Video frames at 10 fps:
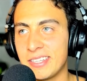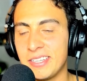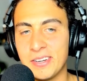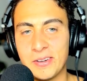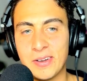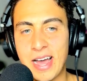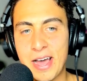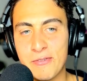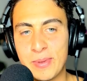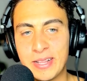you know,
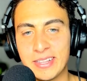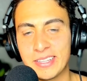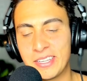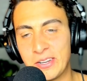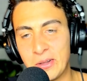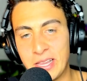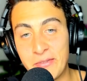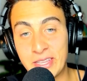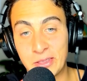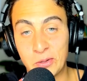I've been, you know,
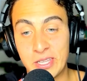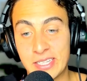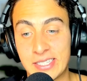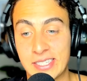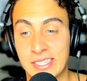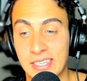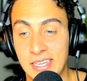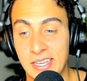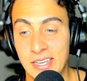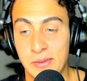living through this
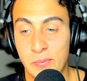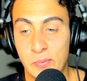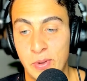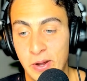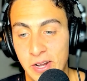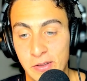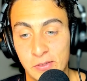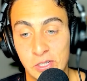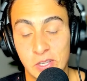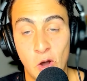period of
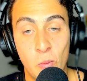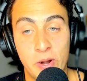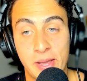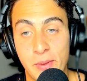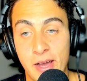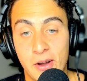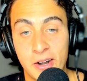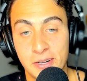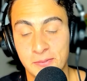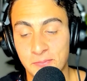just opening my heart